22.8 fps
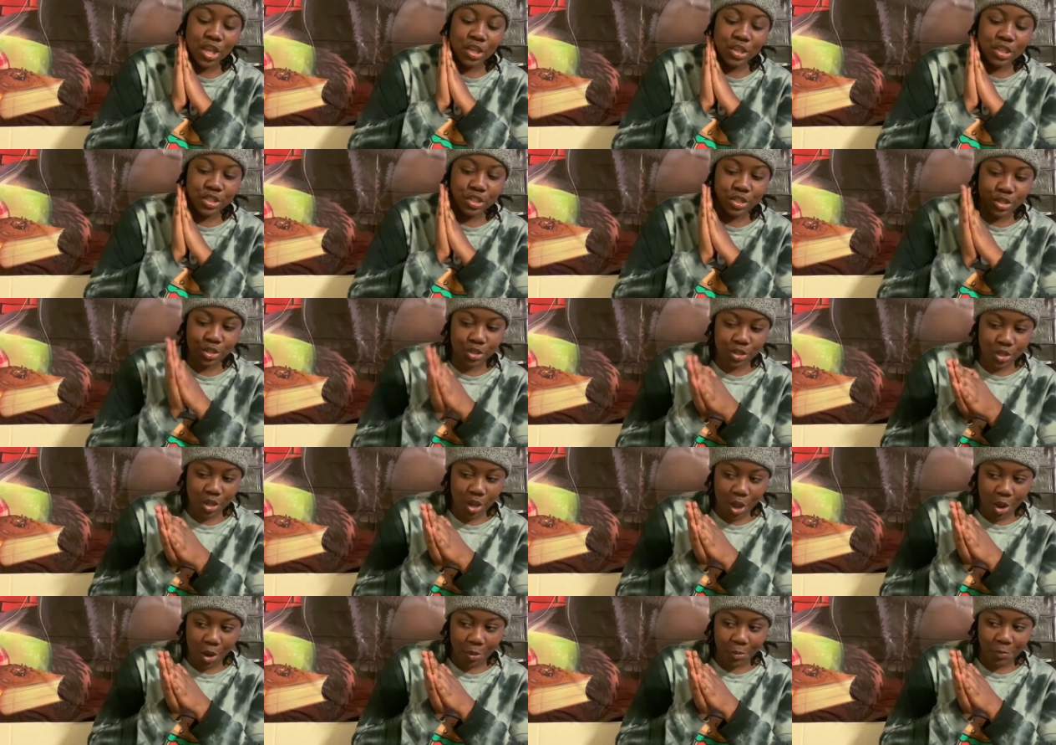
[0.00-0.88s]

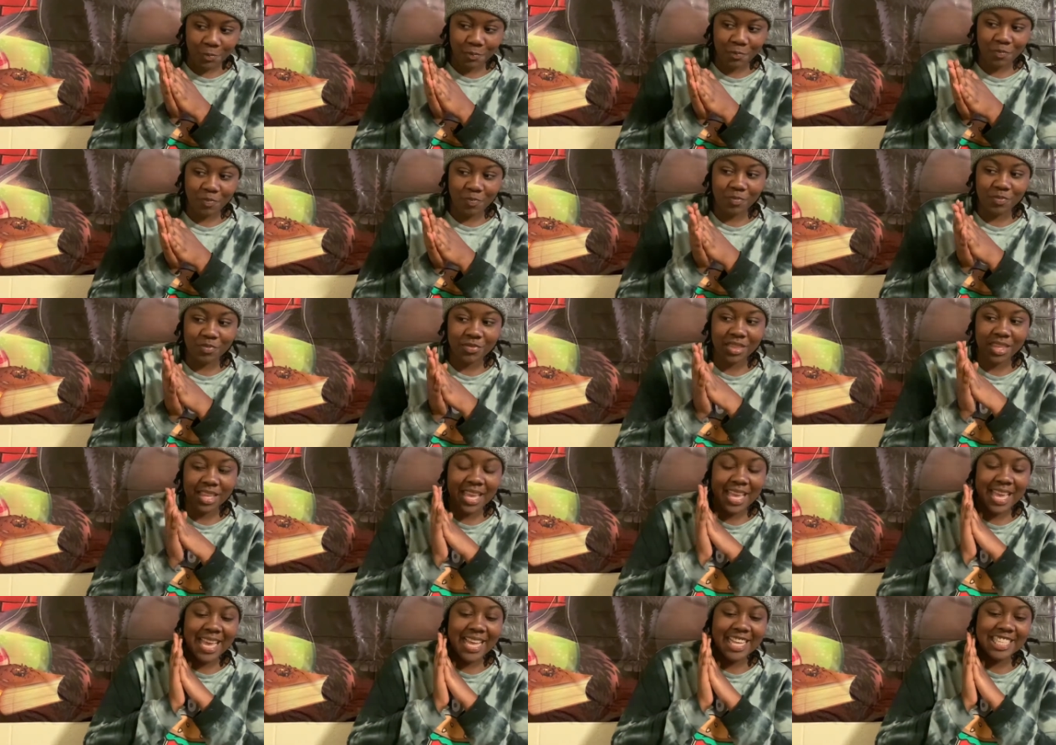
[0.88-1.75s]
So
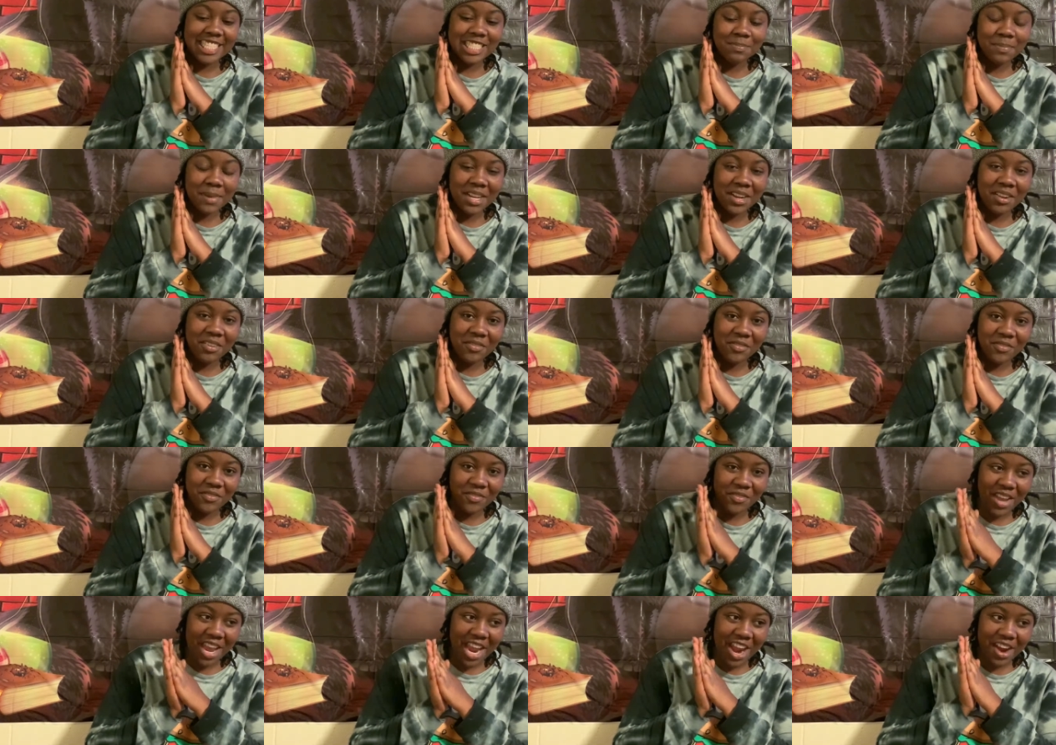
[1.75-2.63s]
it's been a
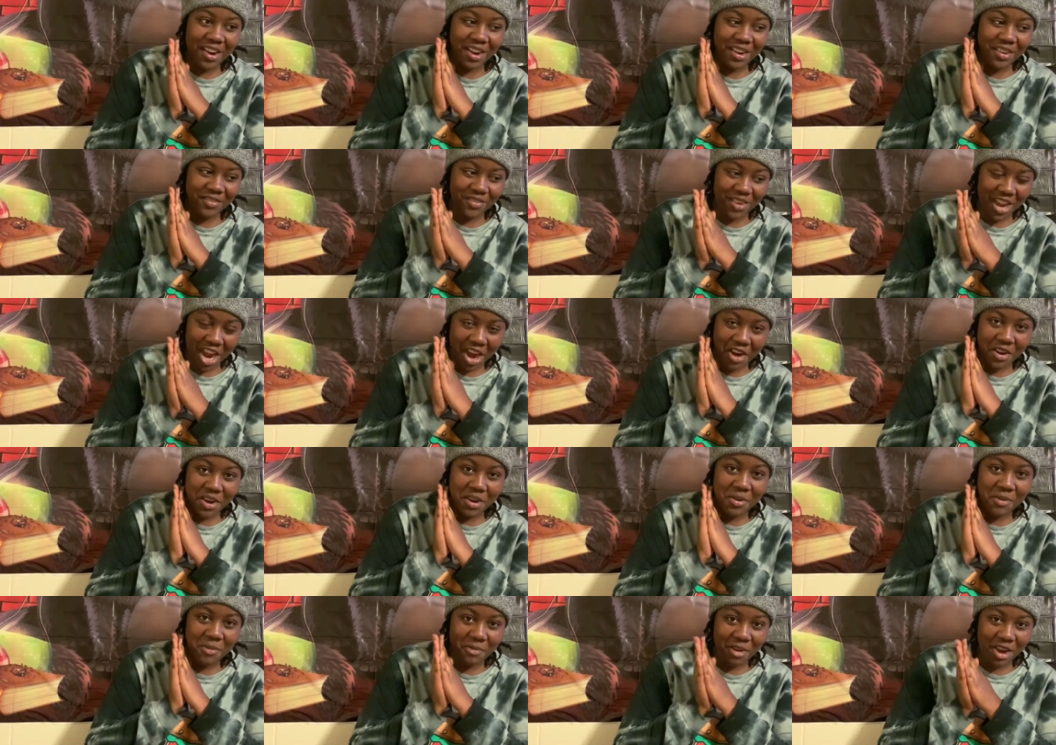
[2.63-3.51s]
very,
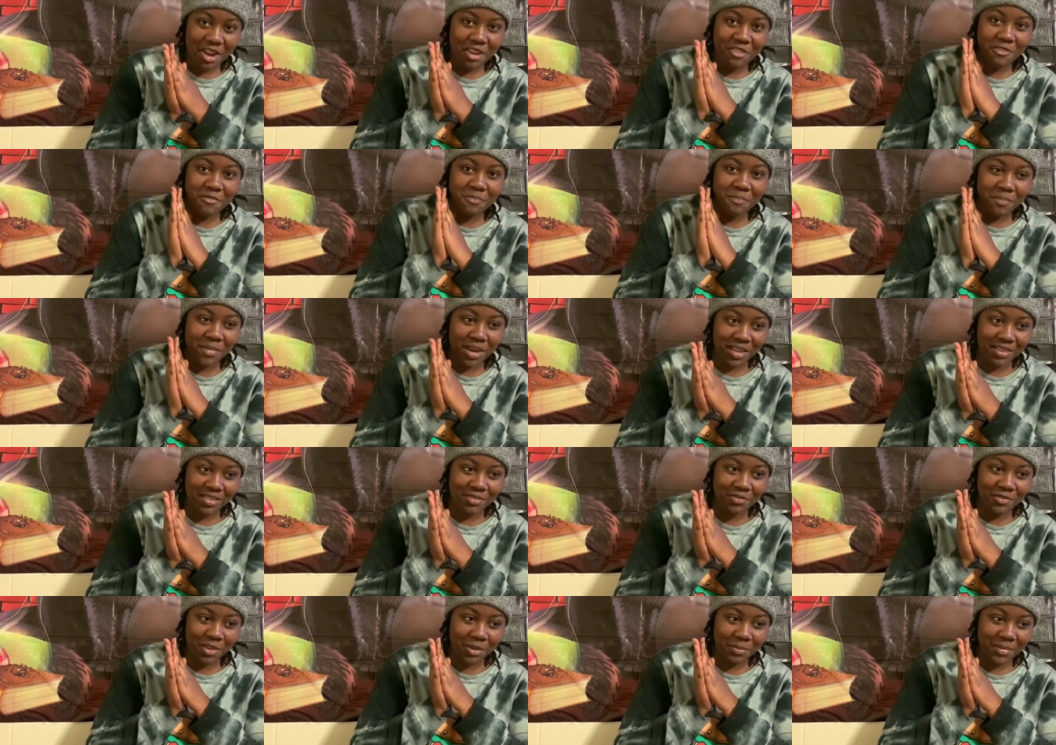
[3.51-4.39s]
very rough
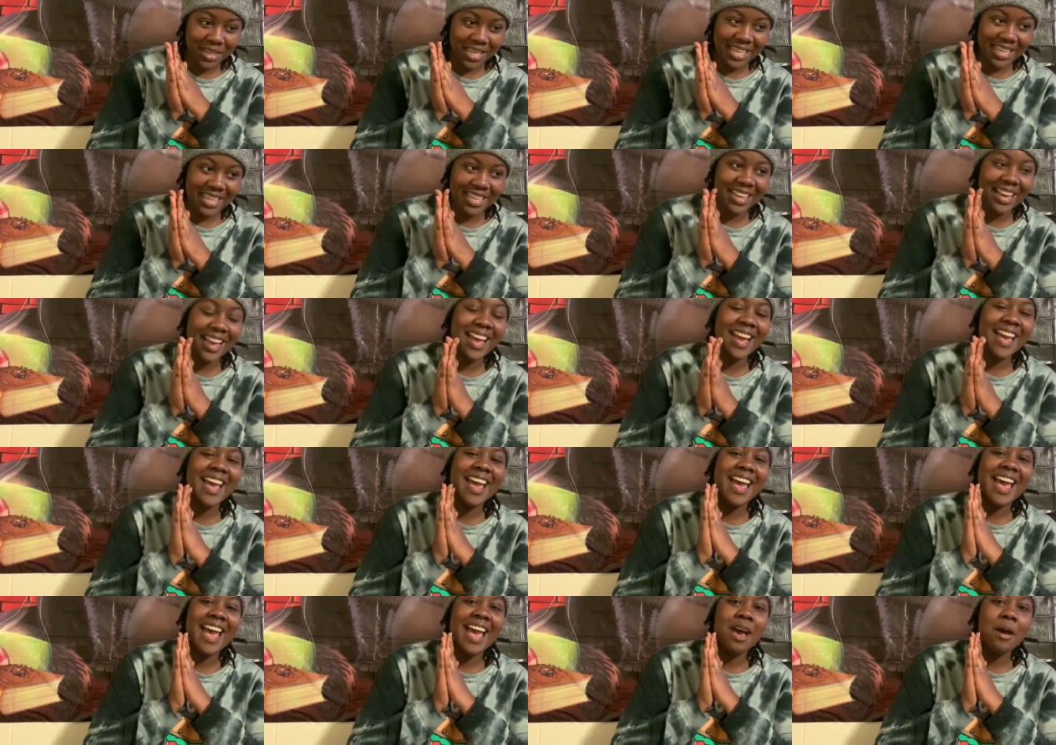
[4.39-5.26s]
month for me,
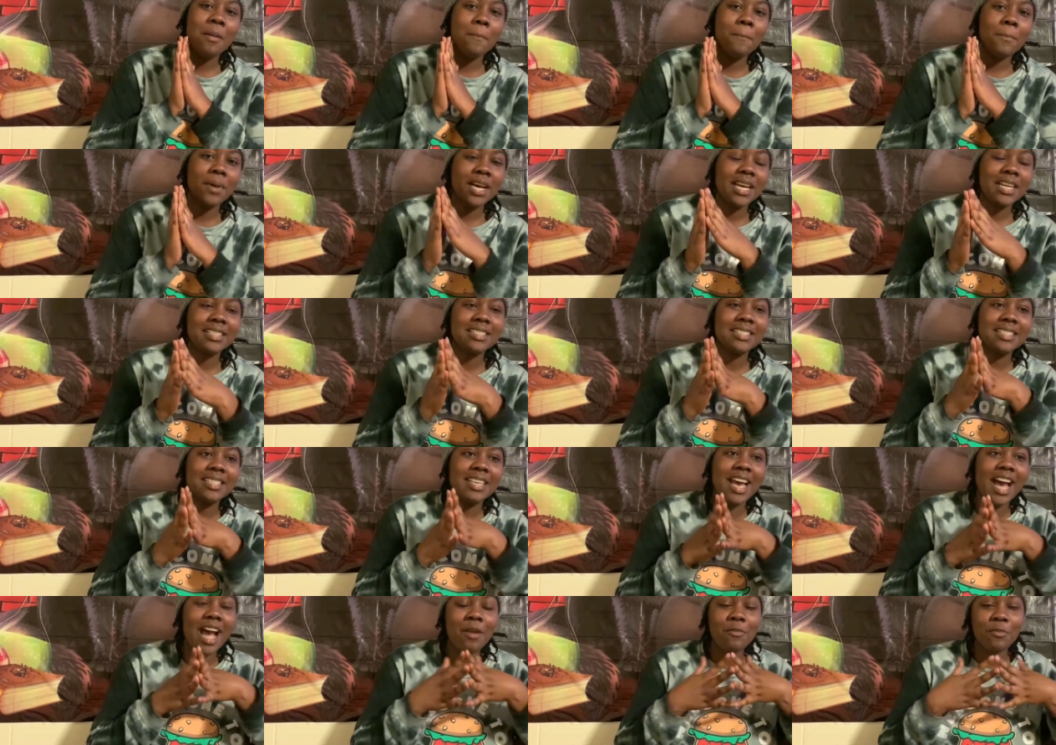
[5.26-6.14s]
but
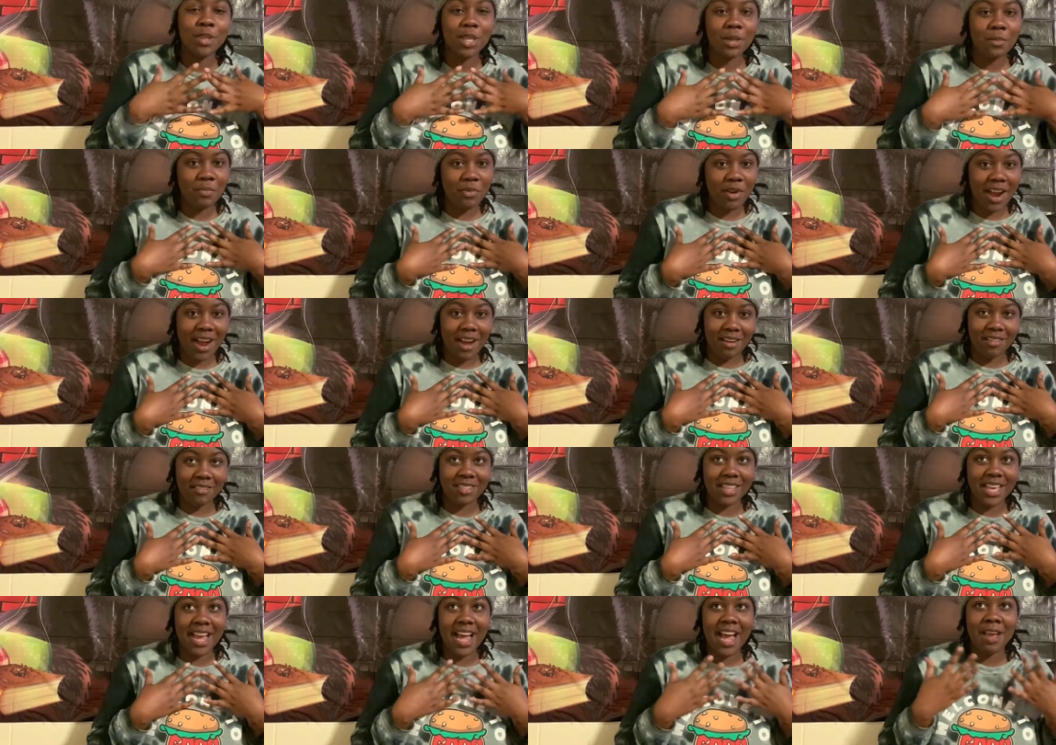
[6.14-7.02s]
I'm really
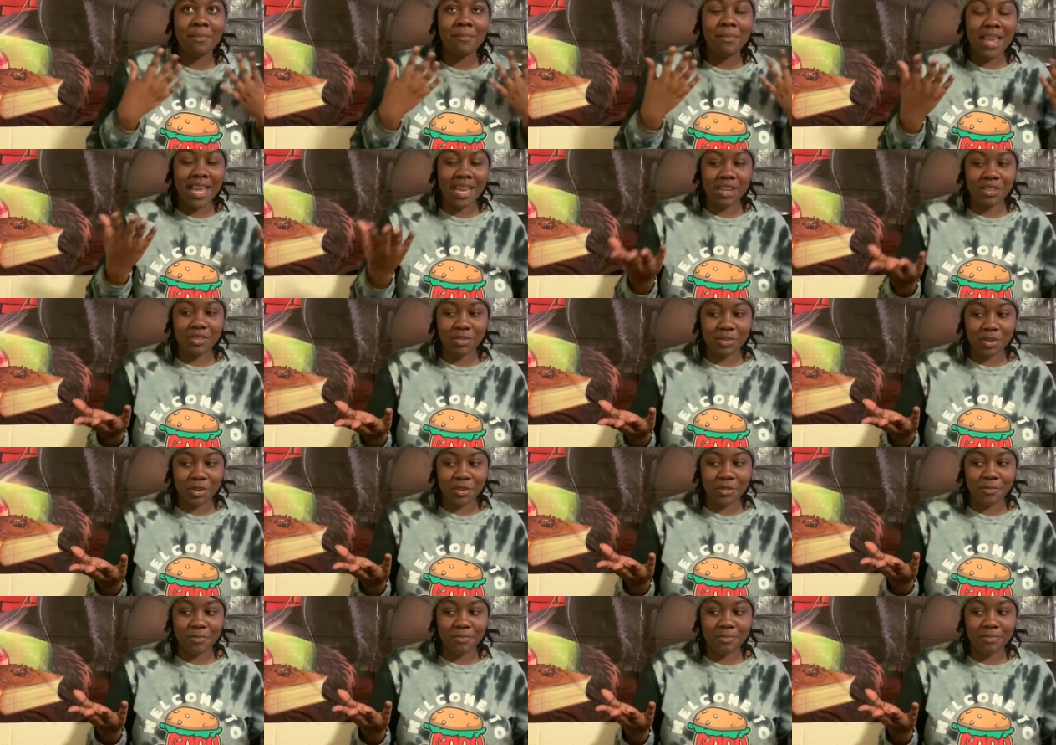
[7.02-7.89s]
proud that I made it
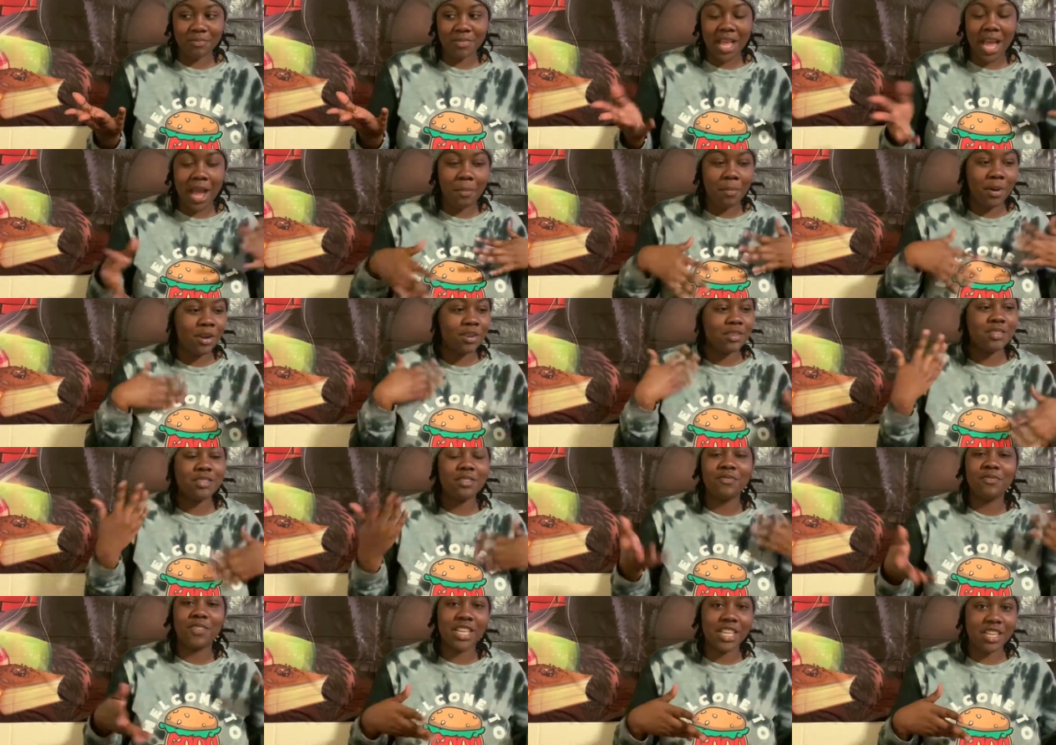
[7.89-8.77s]
through. I
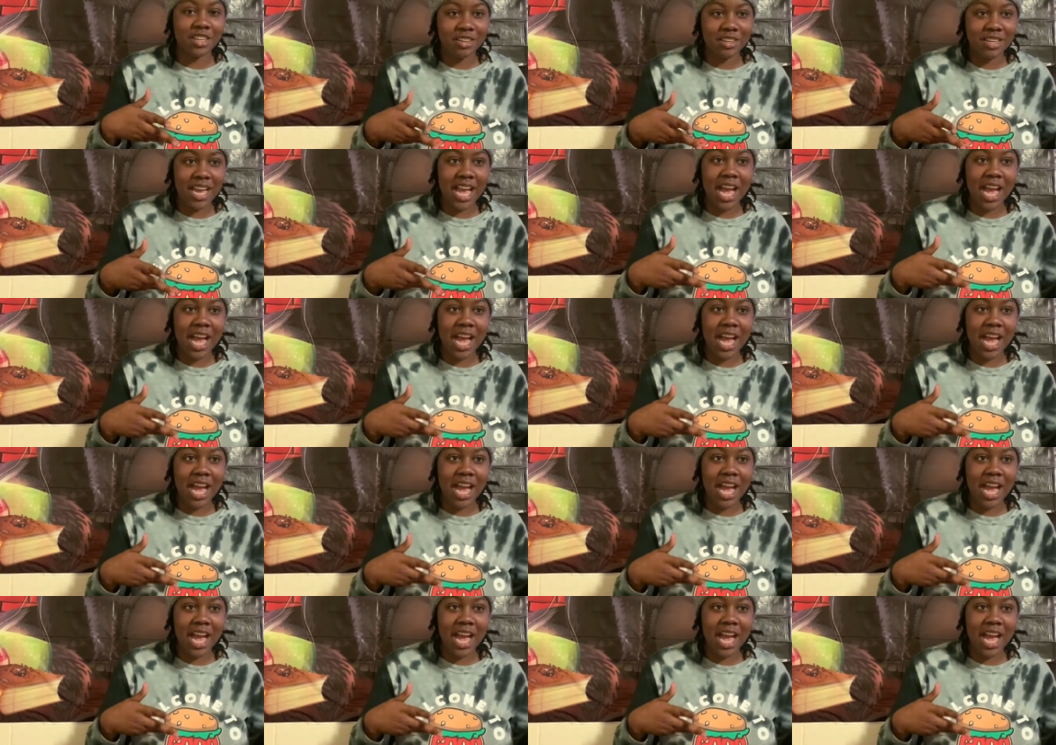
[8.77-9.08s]
persevered.